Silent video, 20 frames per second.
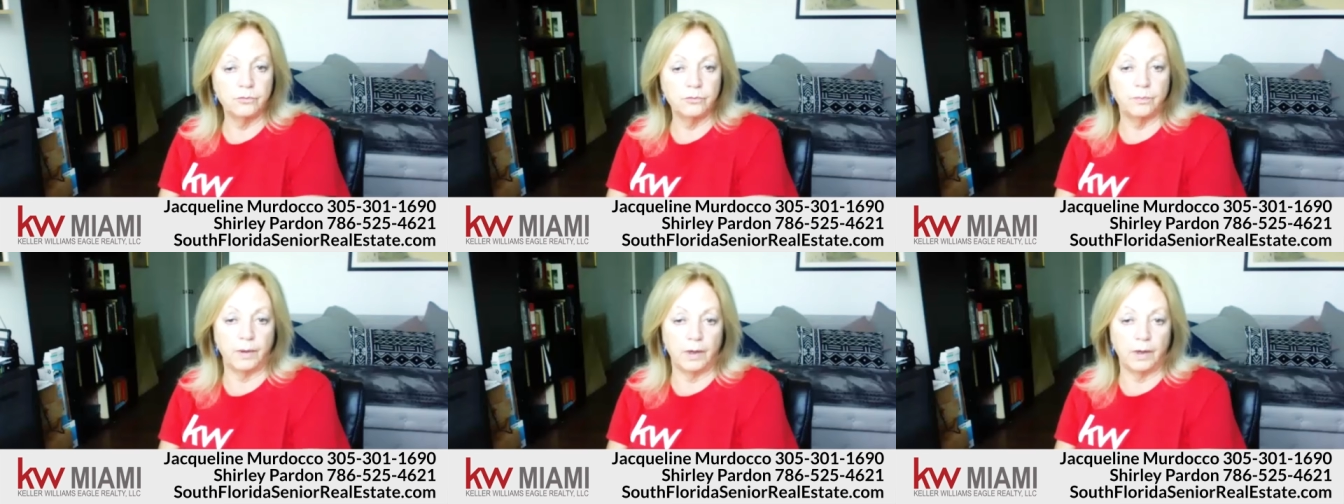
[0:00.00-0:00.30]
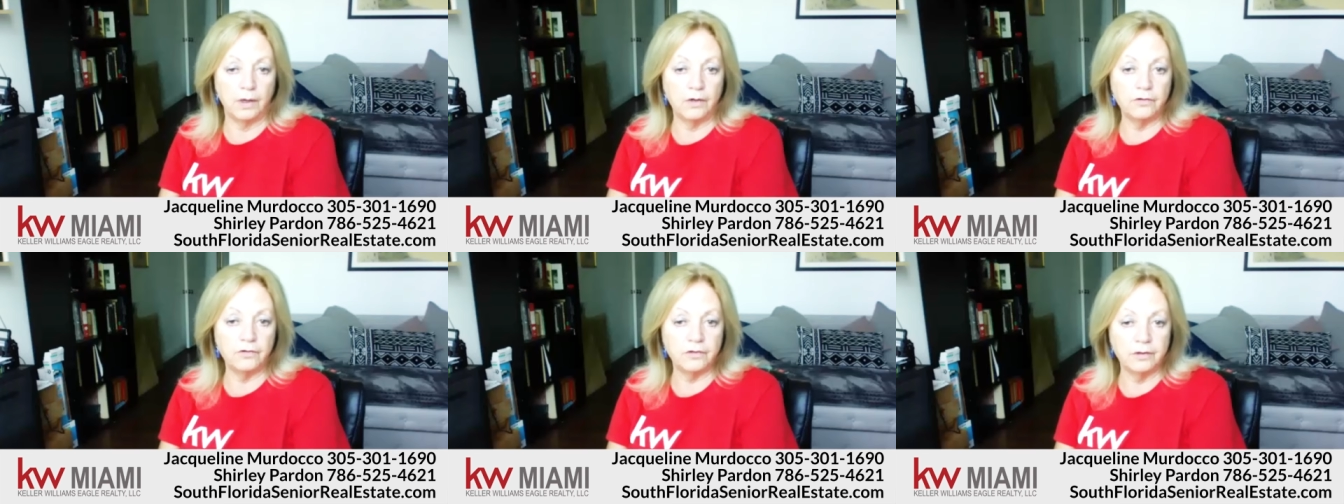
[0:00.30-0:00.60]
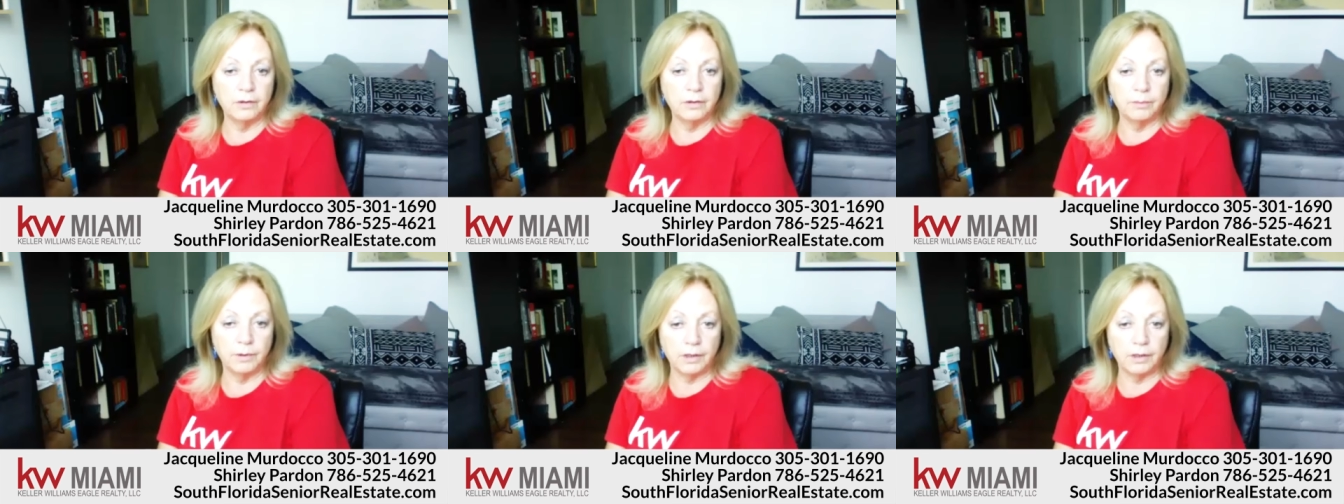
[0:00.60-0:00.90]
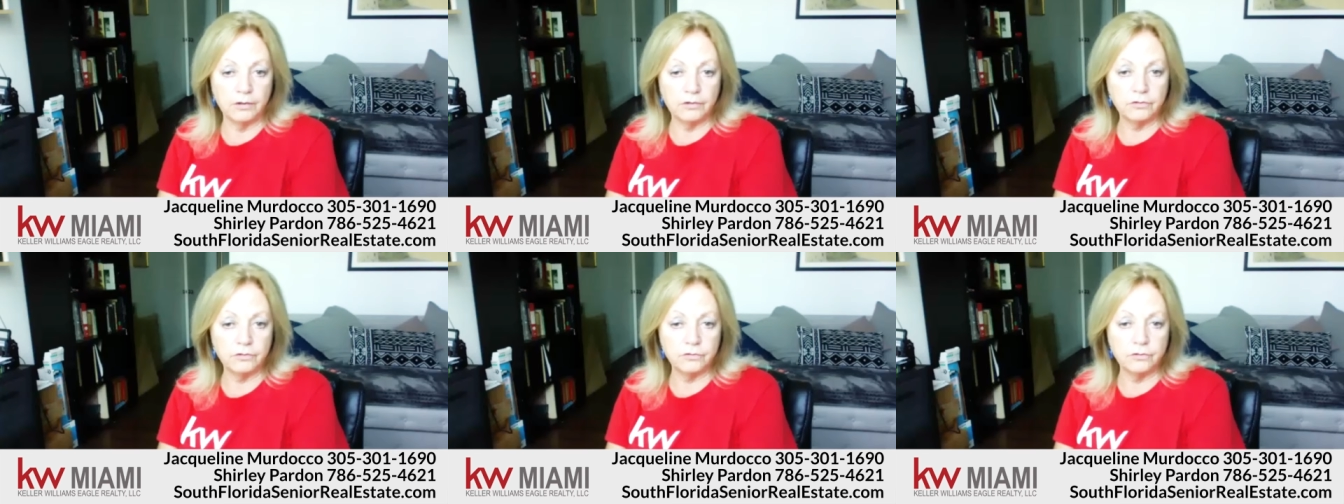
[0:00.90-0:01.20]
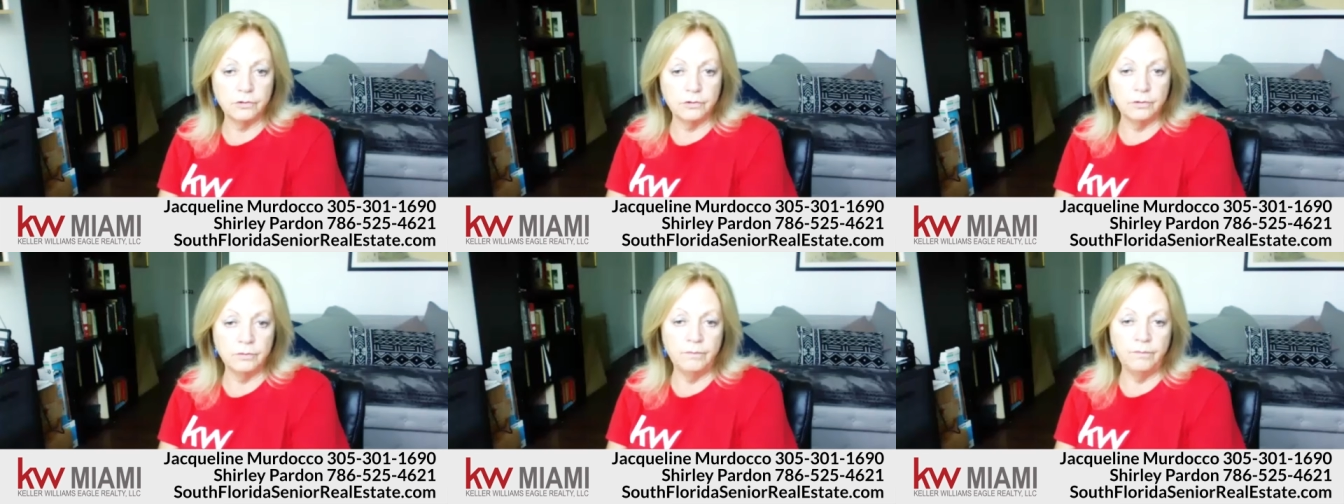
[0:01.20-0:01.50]
bars in the
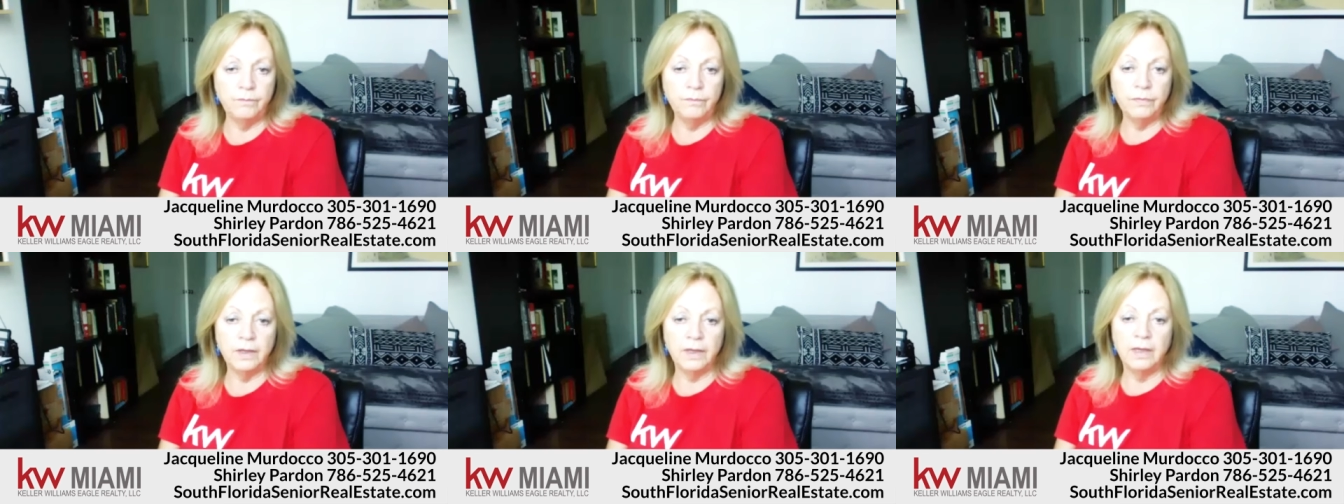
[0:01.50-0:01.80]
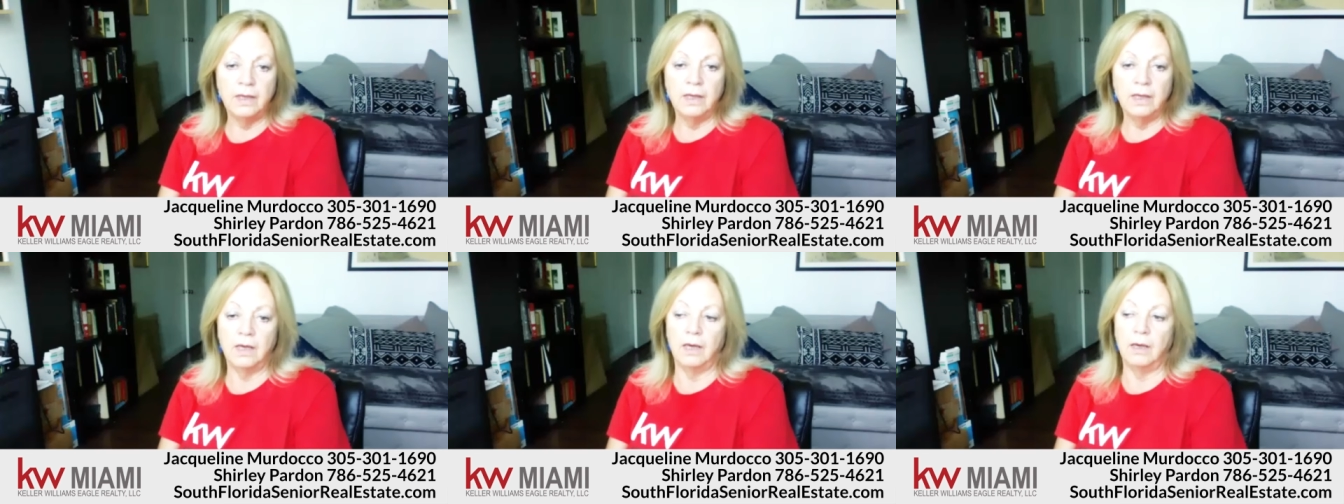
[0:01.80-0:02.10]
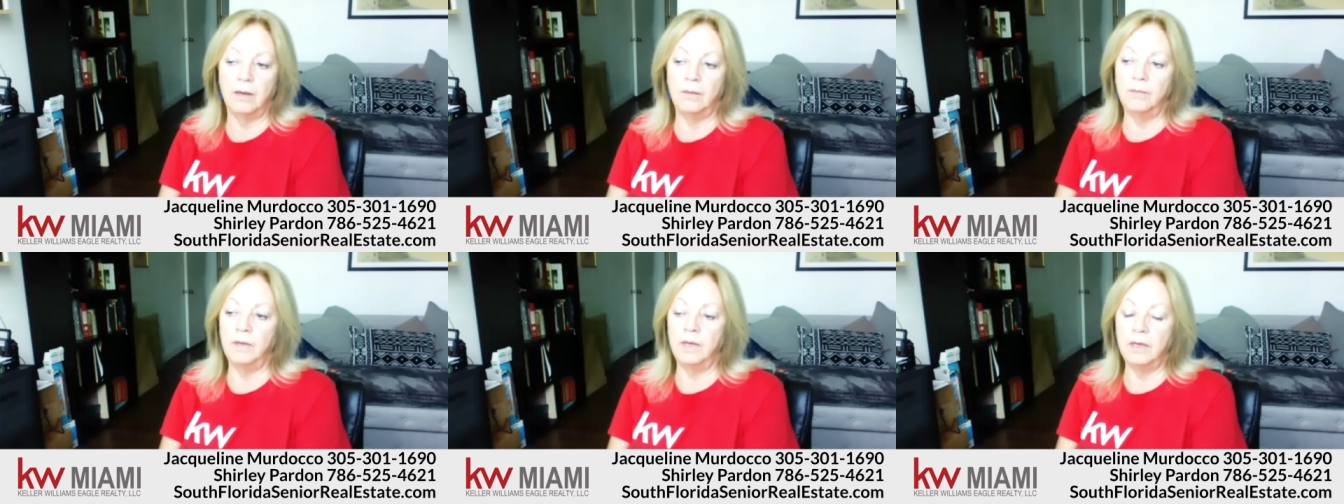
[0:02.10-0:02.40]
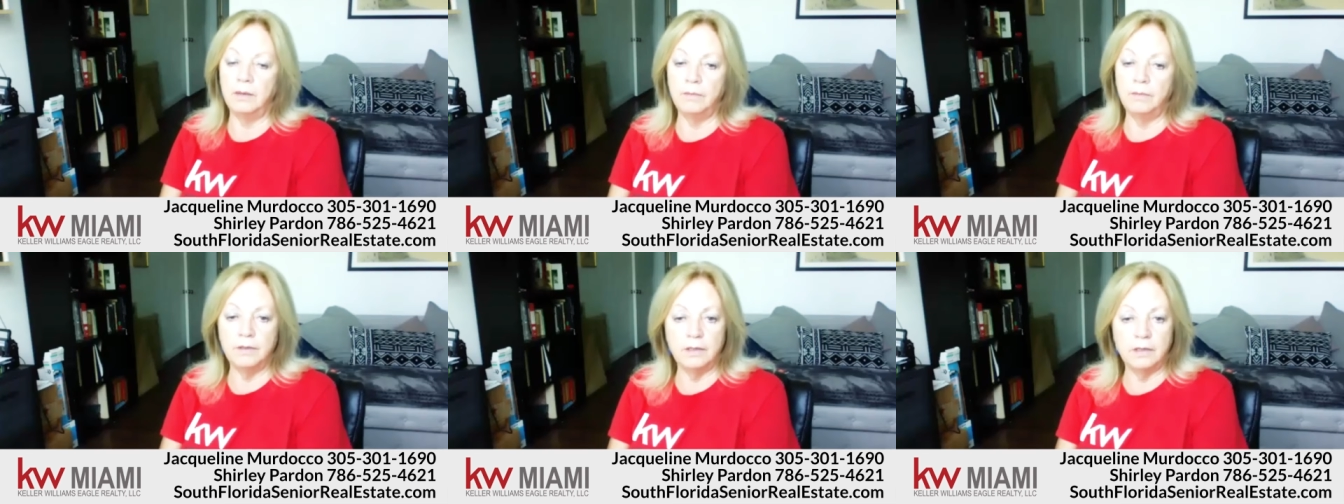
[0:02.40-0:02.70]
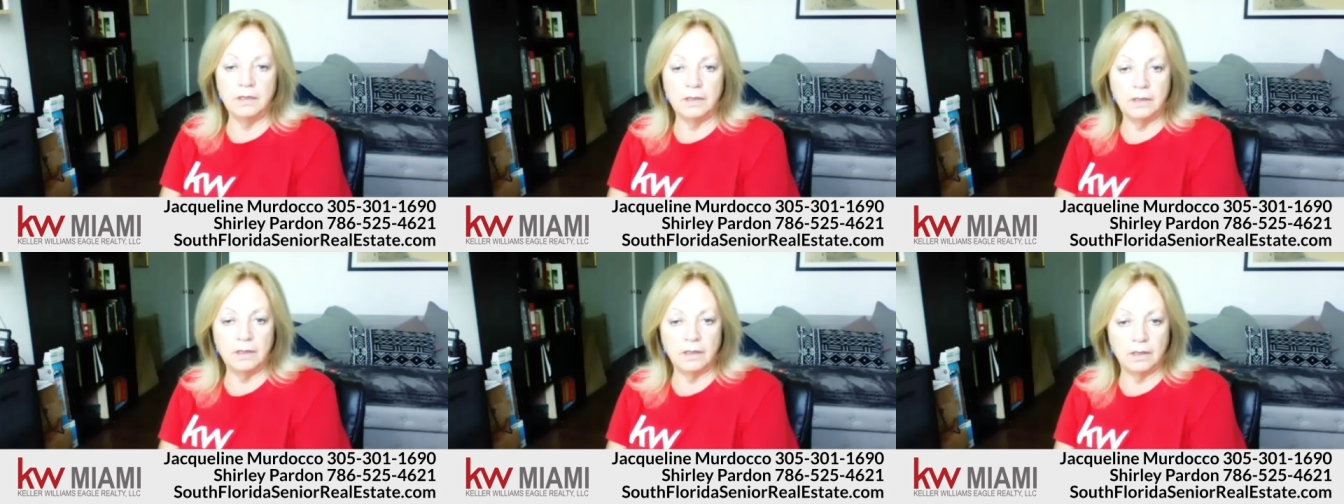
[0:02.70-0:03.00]
bathroom, uh,
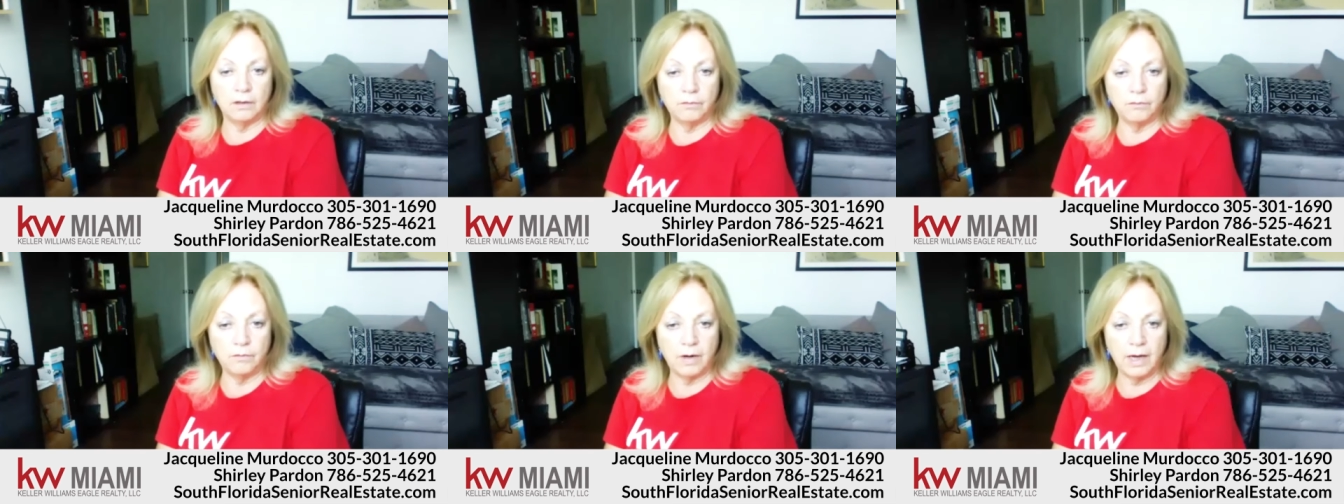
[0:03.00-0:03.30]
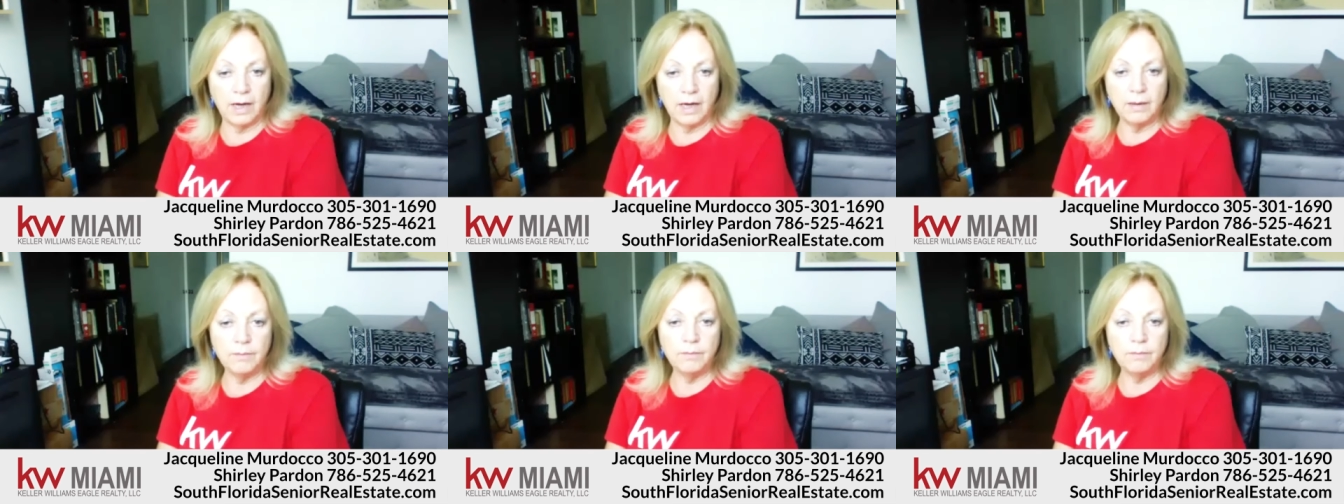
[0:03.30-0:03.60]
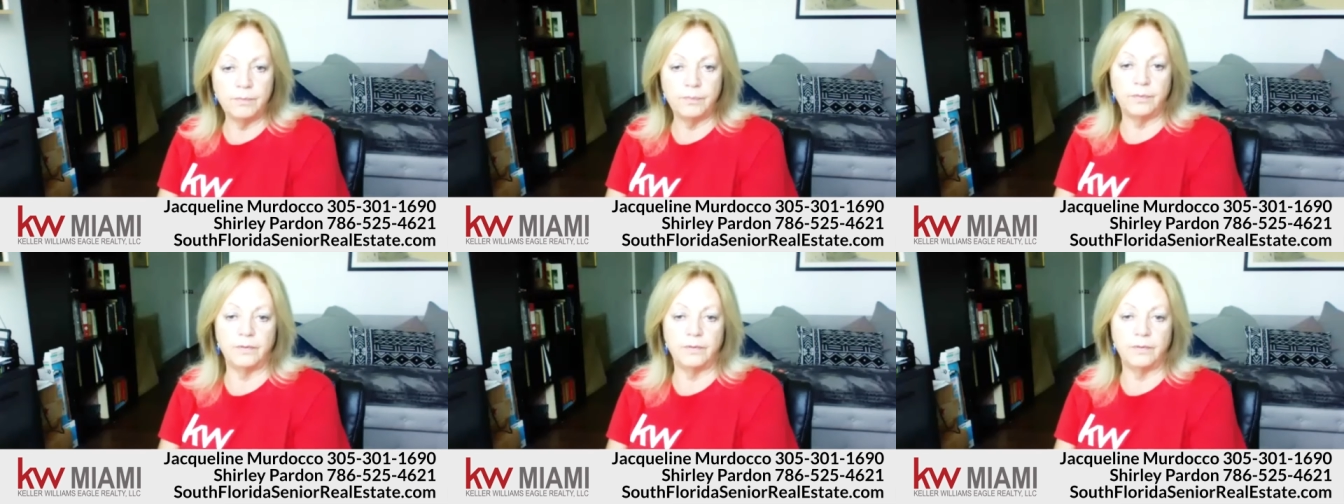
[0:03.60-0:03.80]
maybe a ramp,